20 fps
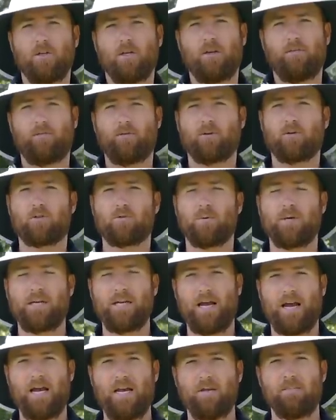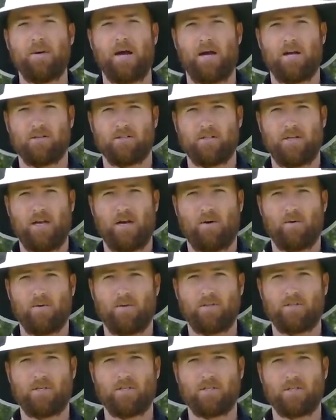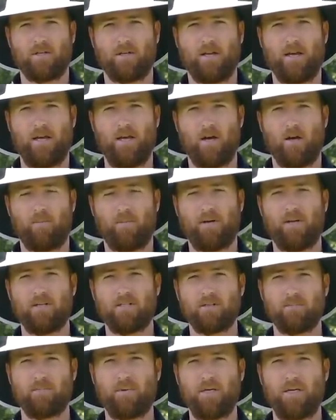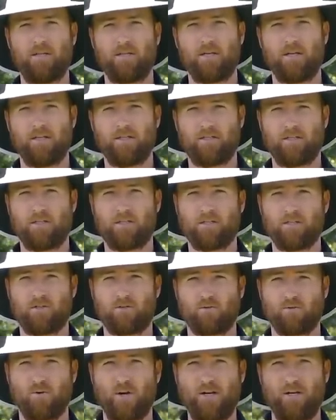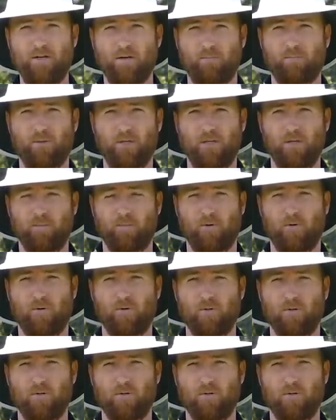if you're swinging eighty miles an hour, this isn't going to help. That doesn't mean that it's, it's straight applicable.